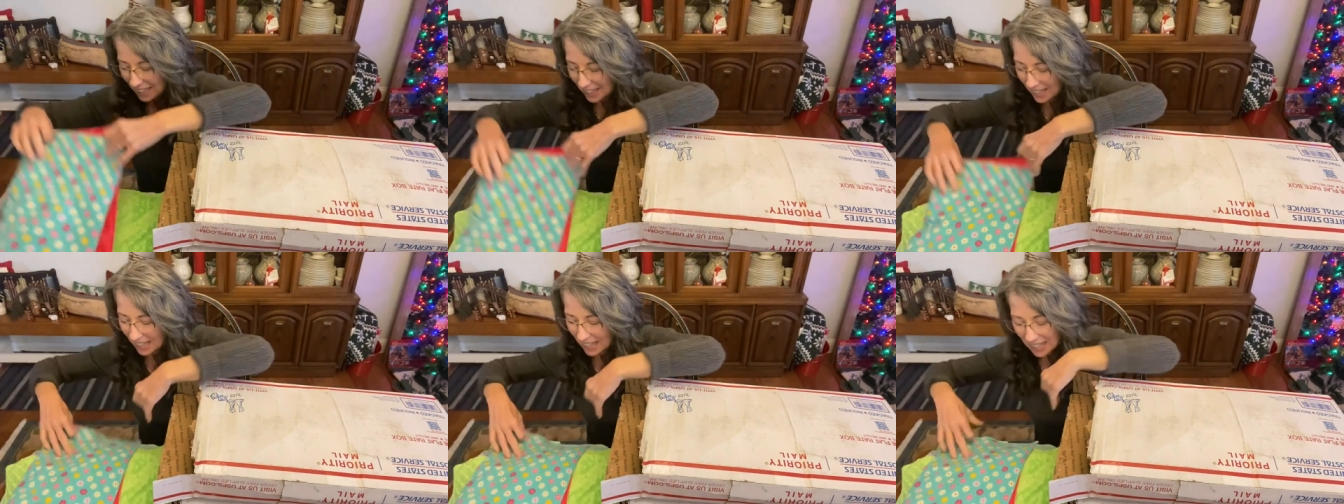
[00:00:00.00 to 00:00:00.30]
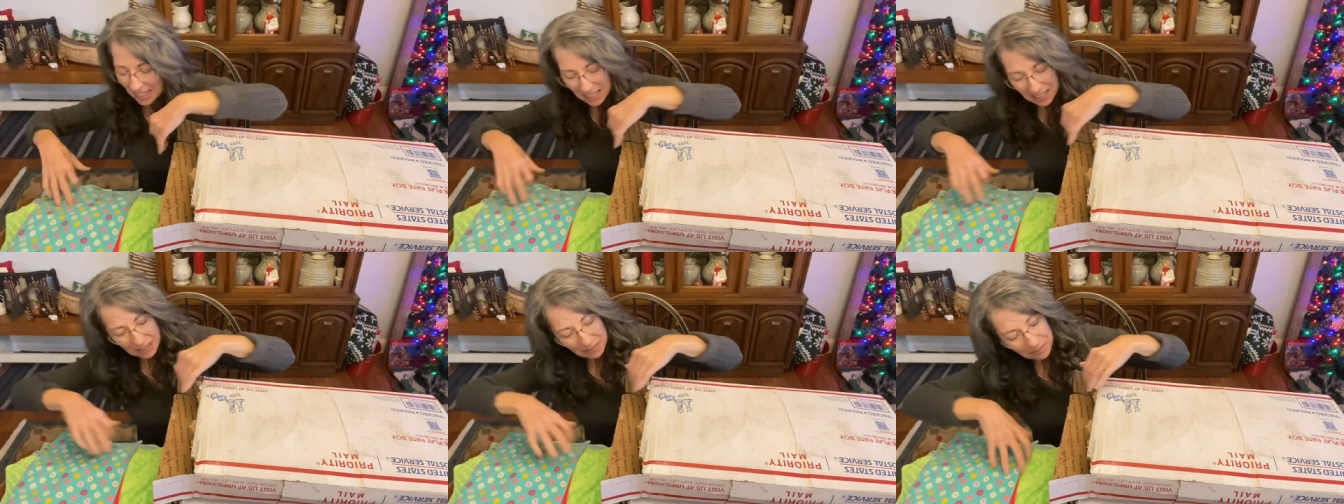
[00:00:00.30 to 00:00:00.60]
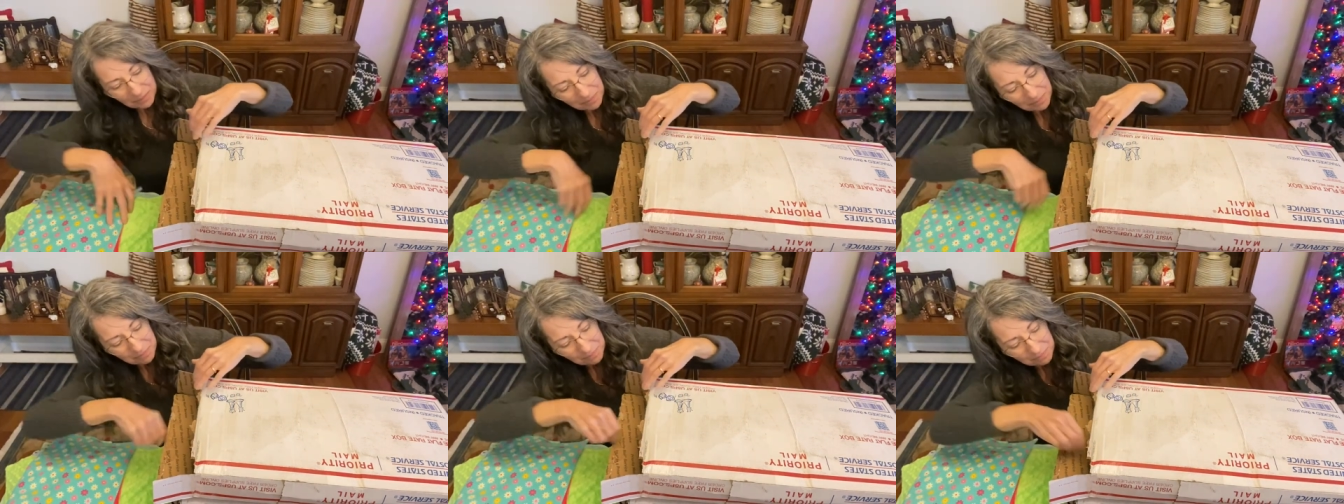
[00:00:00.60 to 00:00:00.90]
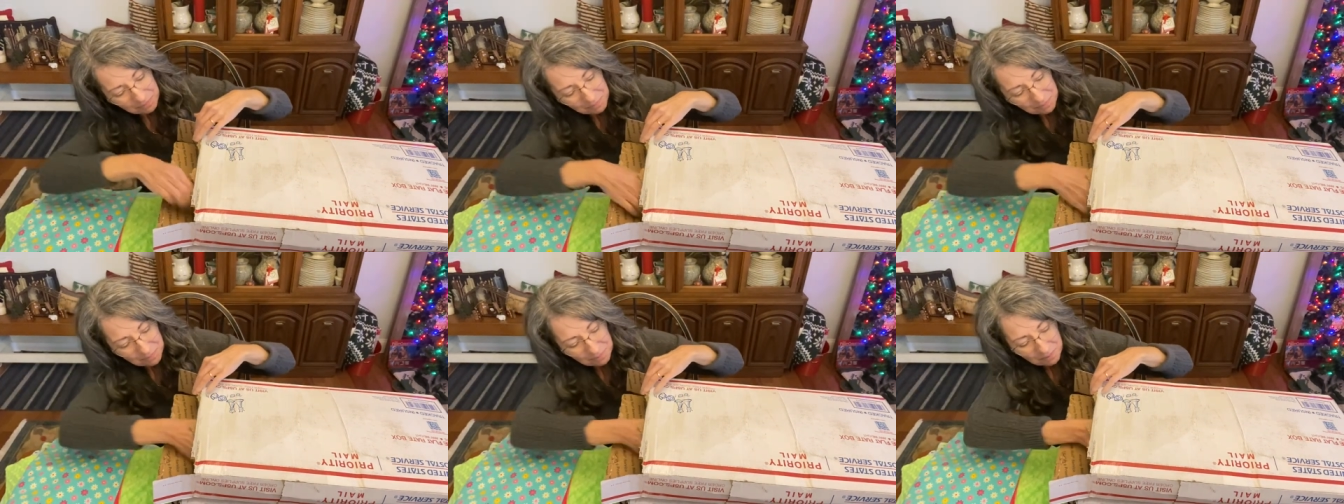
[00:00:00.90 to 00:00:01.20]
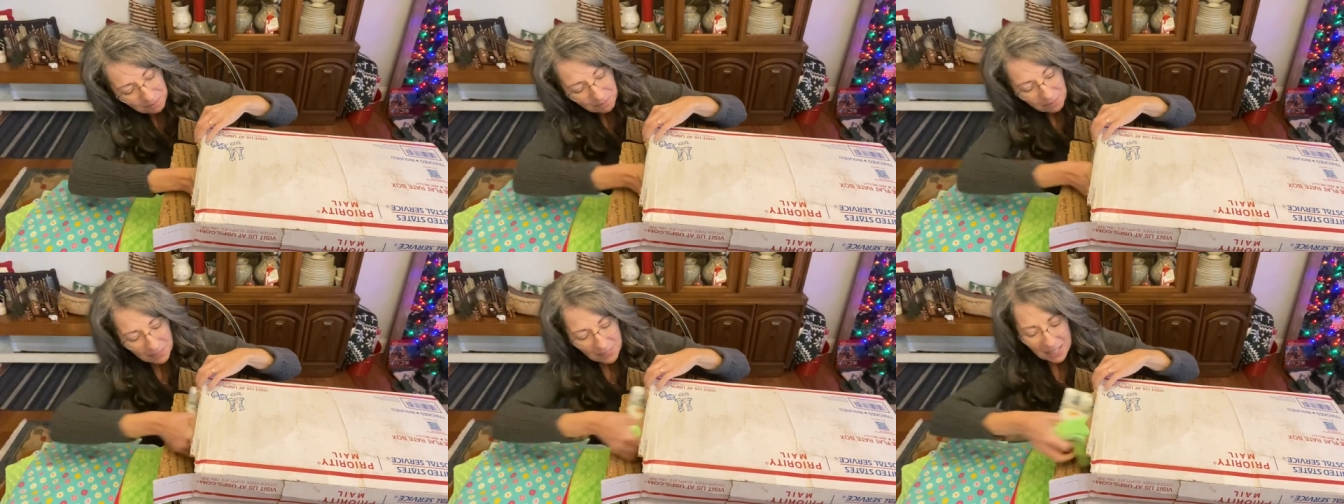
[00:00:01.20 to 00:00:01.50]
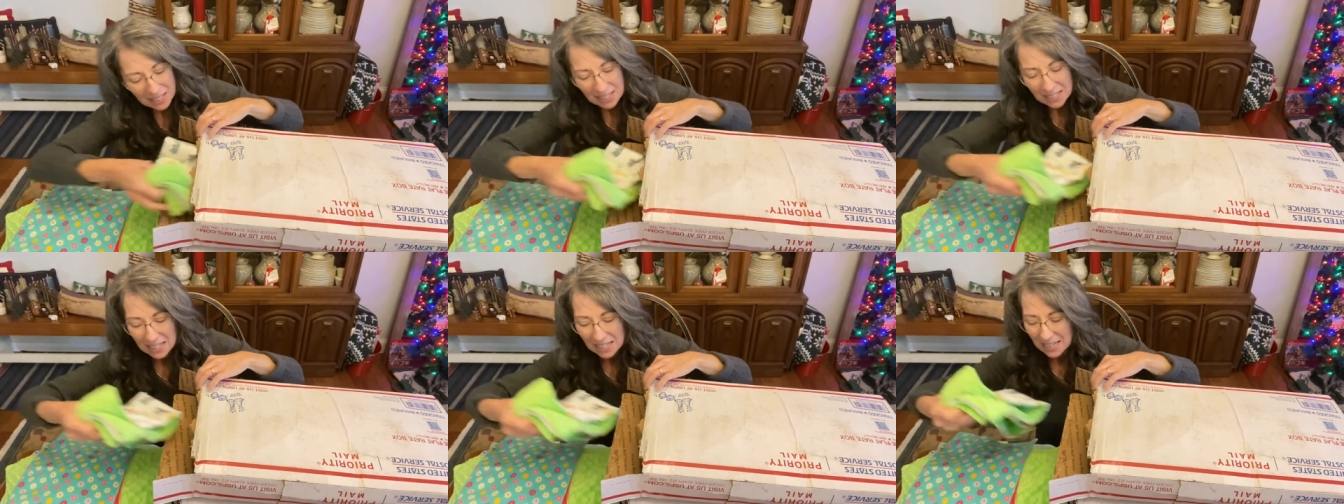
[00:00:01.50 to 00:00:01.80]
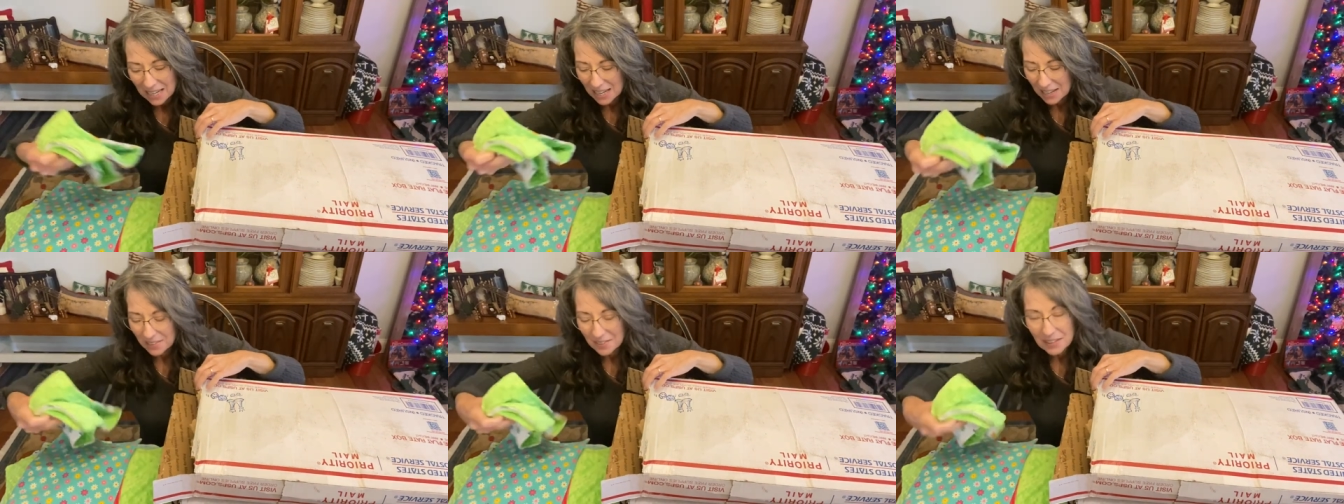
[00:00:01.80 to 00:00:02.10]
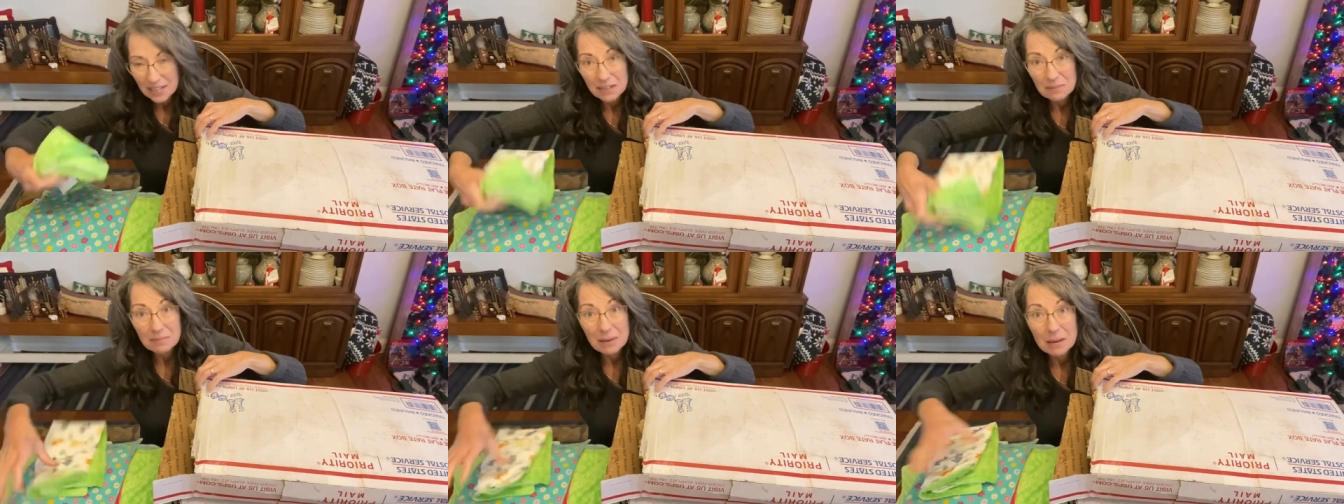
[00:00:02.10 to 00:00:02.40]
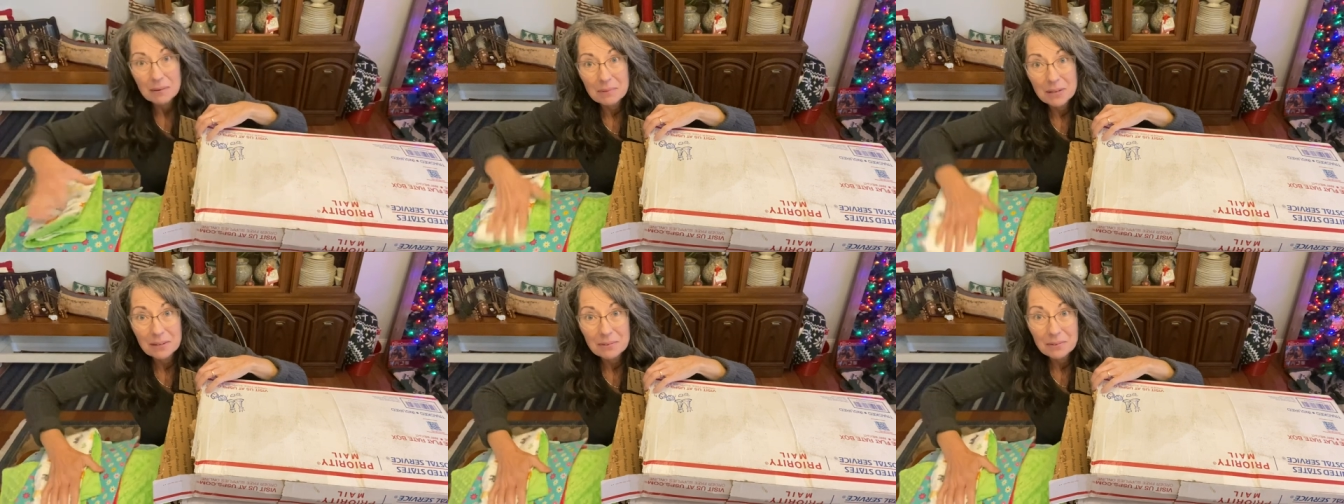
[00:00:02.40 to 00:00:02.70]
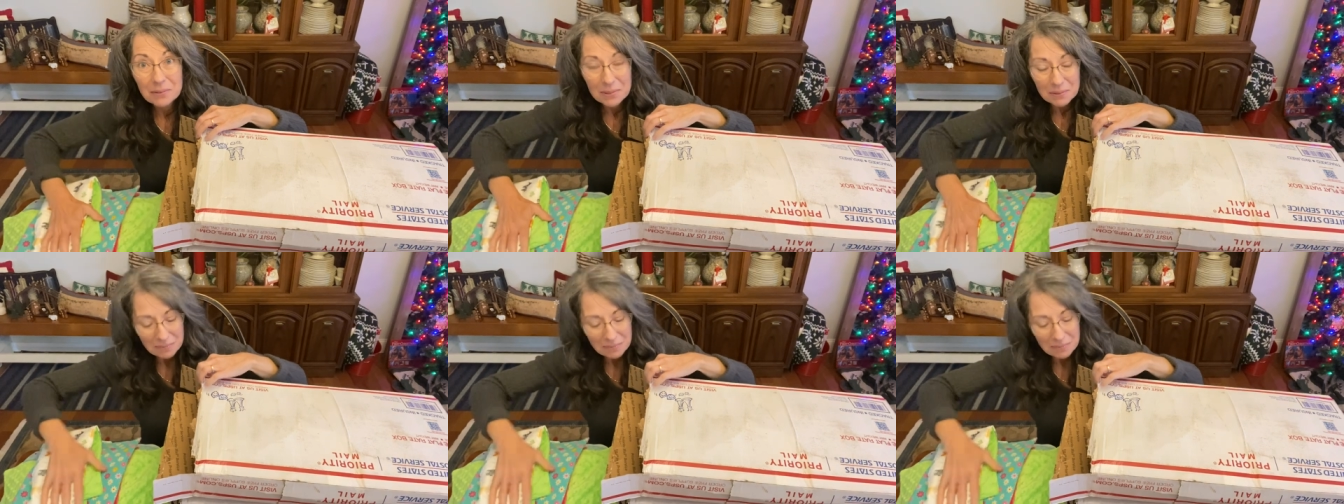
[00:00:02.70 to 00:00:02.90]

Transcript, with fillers: Um, and then maybe we'll